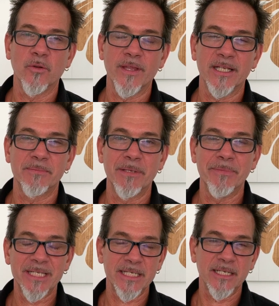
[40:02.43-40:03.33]
that has been
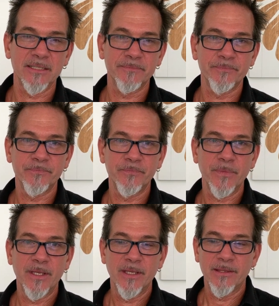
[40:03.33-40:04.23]
missing,
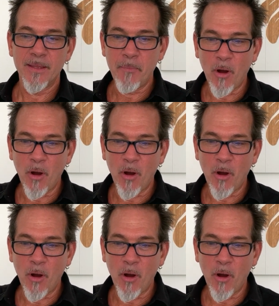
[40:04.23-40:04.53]
that